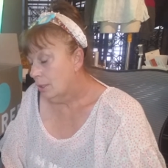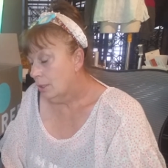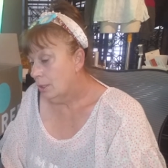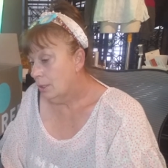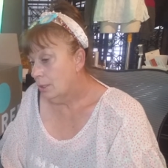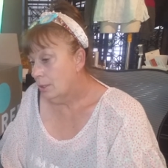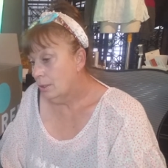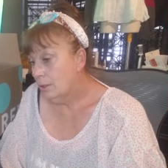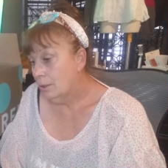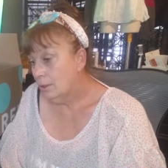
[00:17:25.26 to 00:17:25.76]

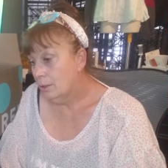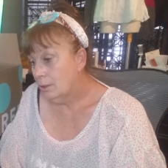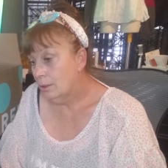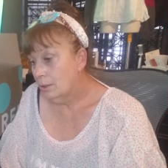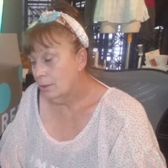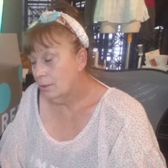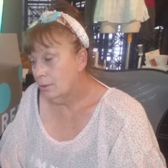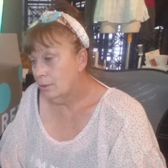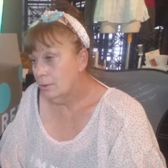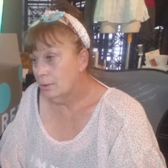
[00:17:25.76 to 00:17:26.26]
And
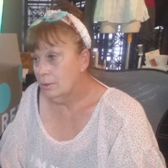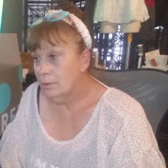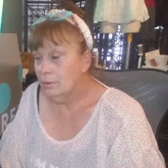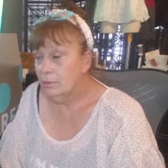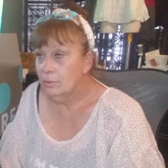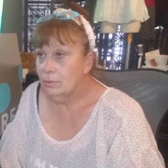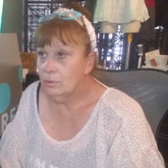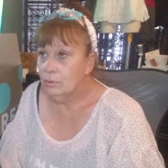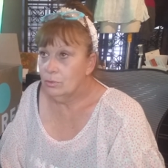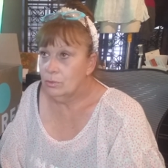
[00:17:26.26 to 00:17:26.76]

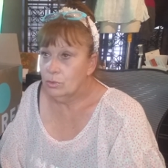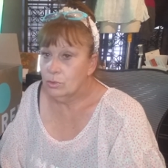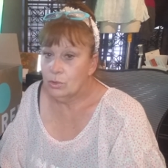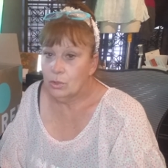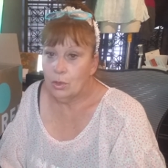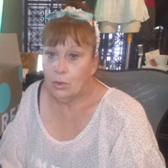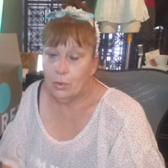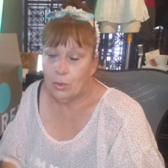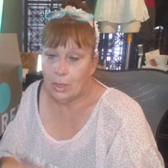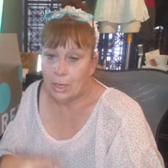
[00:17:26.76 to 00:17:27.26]

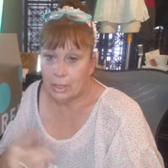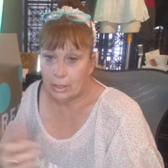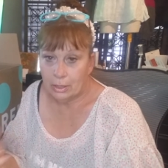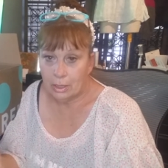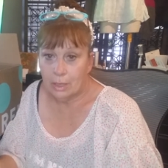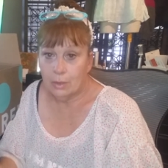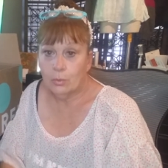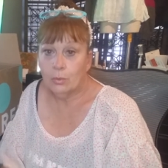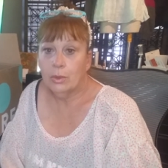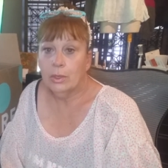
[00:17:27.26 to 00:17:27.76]
so I
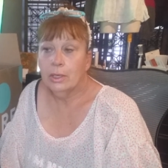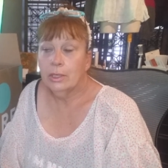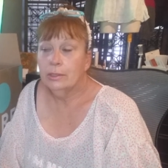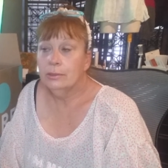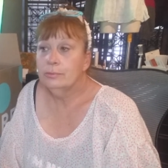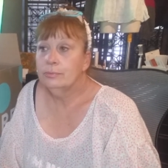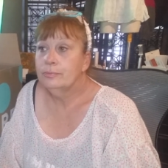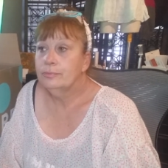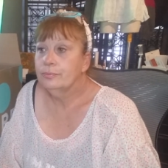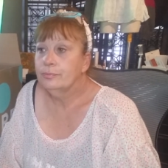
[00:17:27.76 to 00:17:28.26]
got
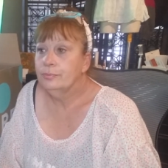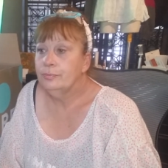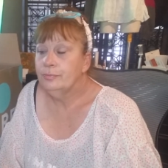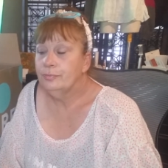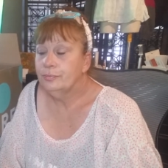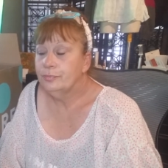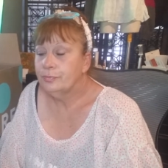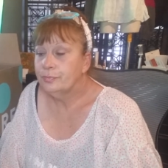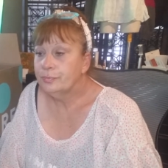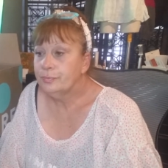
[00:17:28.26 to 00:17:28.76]
one.
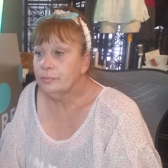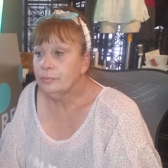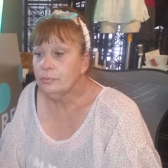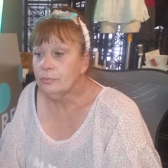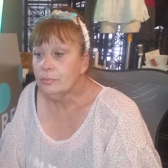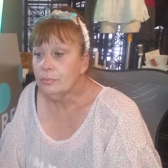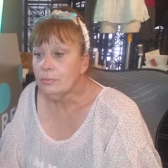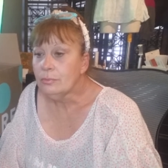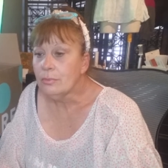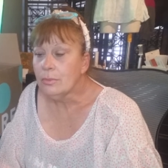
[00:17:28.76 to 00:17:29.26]

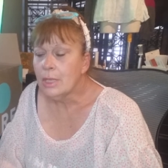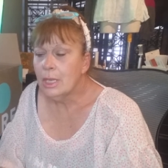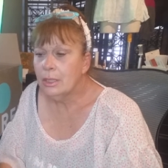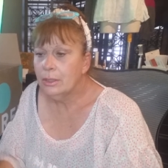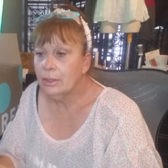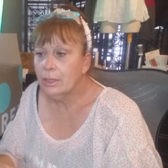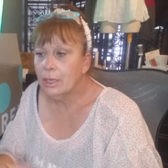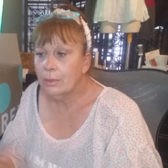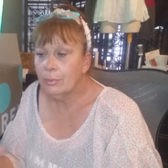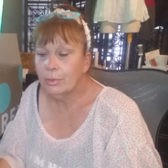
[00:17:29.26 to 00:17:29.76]

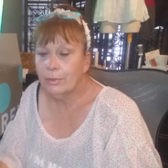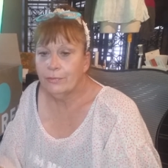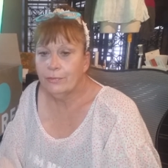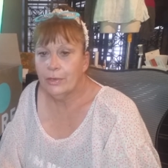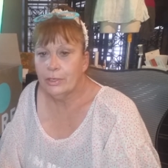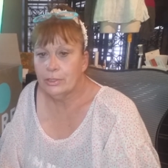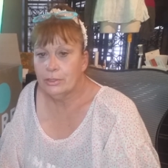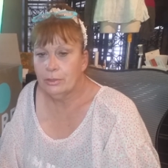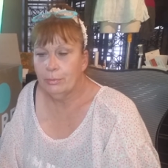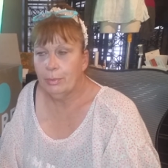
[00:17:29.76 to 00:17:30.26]
And then I
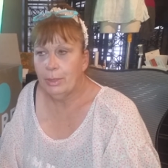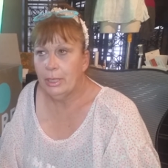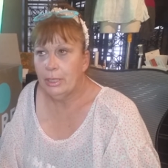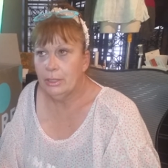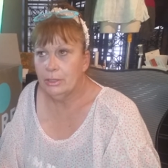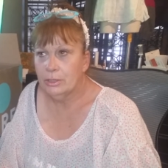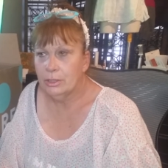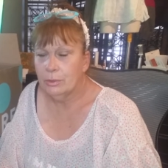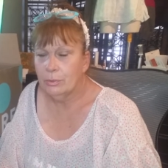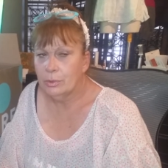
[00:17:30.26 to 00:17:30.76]
refreshed the
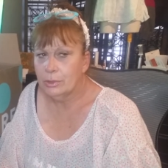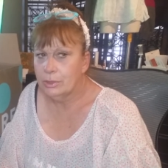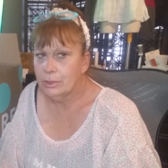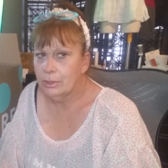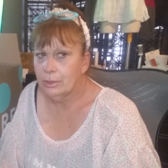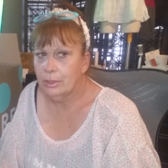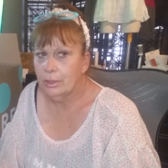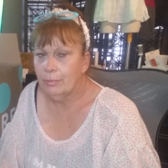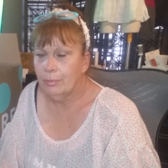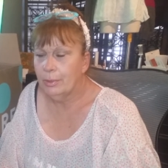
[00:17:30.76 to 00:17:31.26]
page and it was
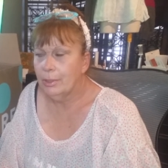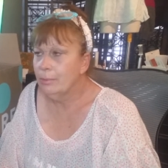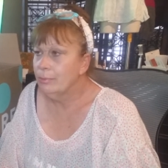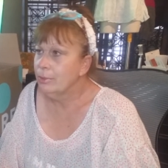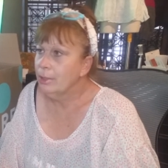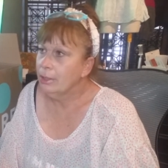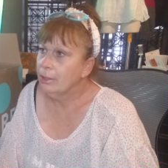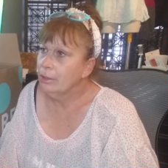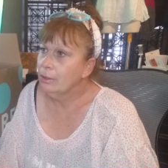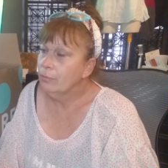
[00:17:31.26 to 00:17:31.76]
still up. And I'm
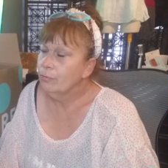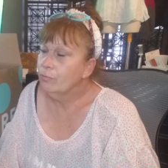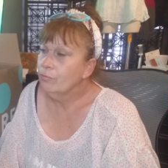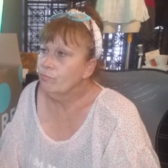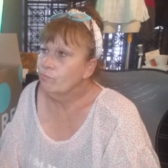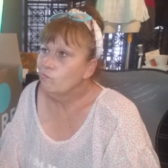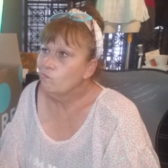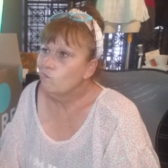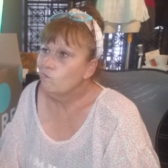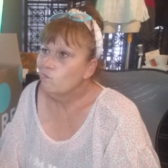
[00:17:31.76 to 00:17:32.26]
thinking,
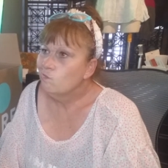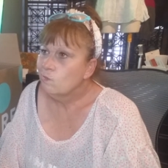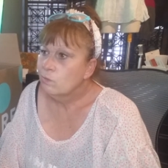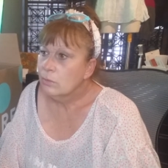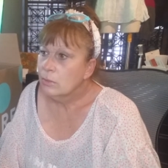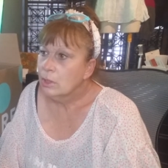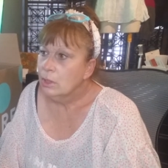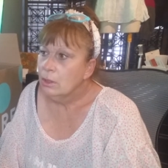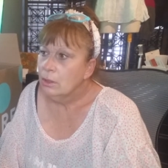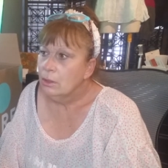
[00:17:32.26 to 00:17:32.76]

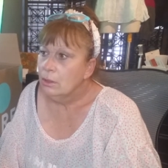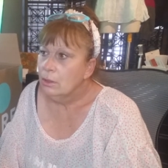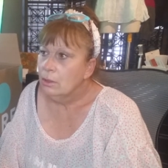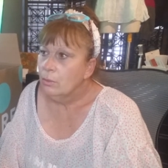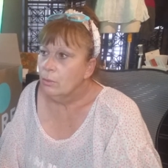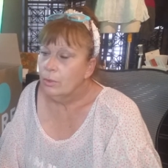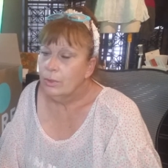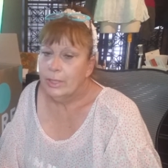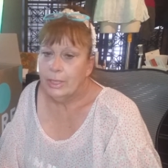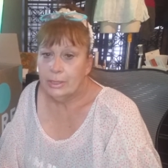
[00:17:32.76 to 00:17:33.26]

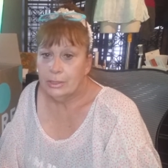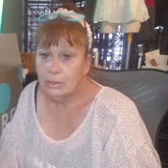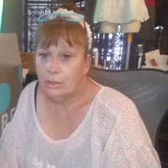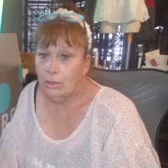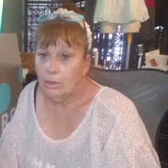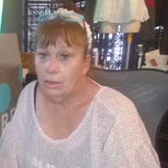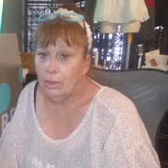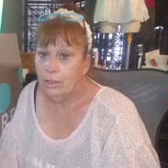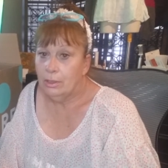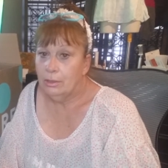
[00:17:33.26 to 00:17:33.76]
well, that's
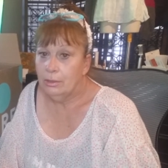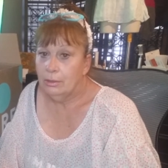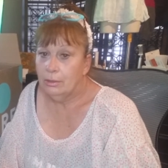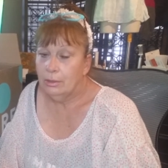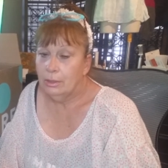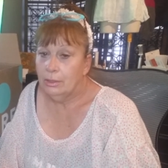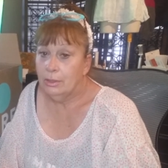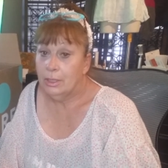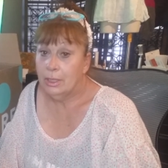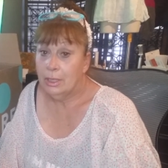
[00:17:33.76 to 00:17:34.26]
odd.
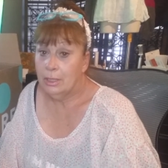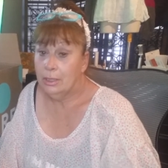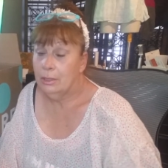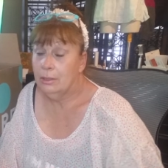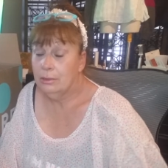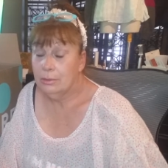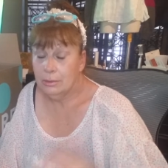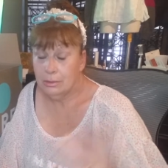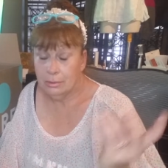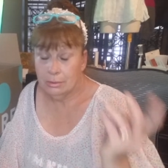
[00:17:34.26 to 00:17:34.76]
And then I